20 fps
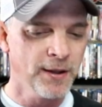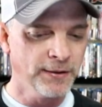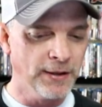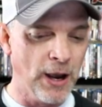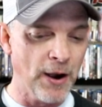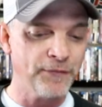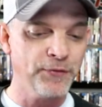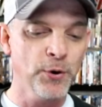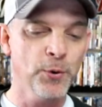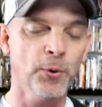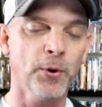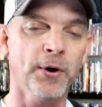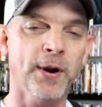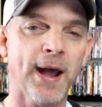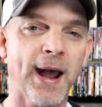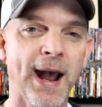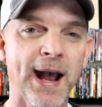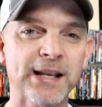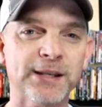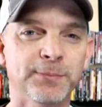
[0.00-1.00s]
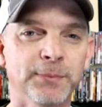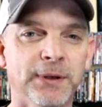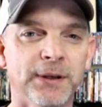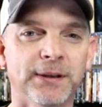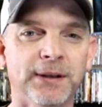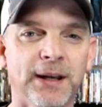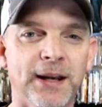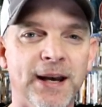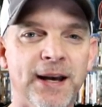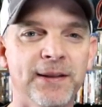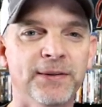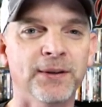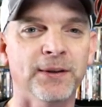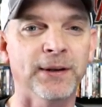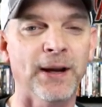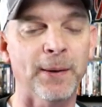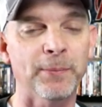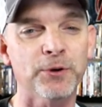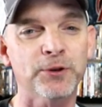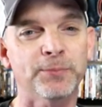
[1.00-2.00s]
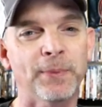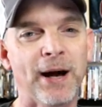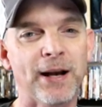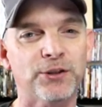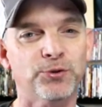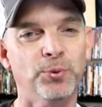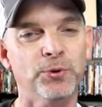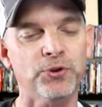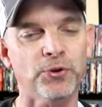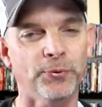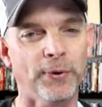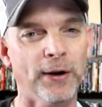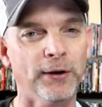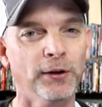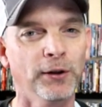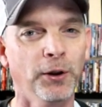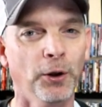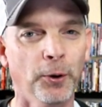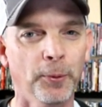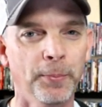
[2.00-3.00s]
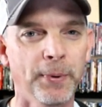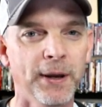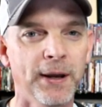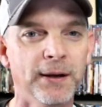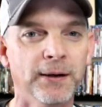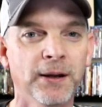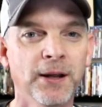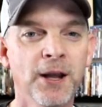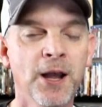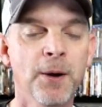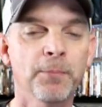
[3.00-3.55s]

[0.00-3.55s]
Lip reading: Now, if you were to ask me again, the numbers might switch around a little bit.